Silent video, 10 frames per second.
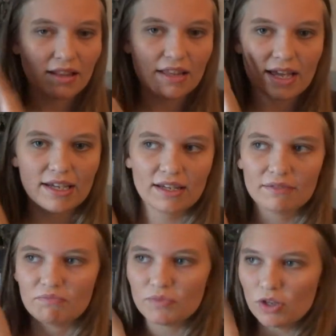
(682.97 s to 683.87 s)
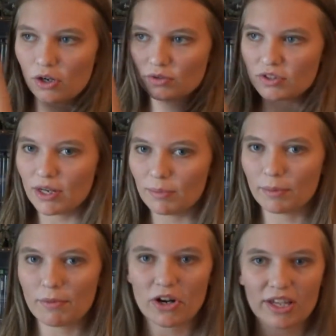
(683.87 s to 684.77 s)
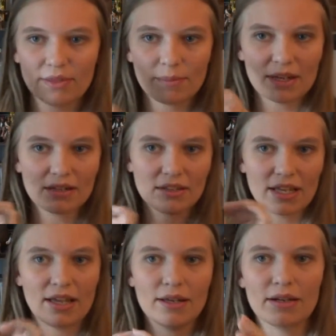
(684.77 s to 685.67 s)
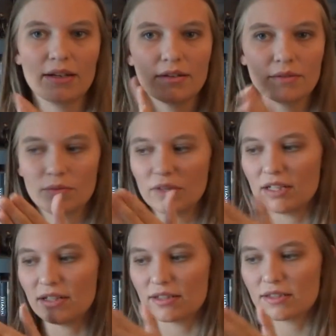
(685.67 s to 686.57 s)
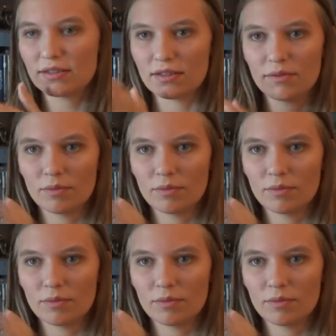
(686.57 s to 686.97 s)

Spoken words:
like, you know, set a bookmark in the middle and read this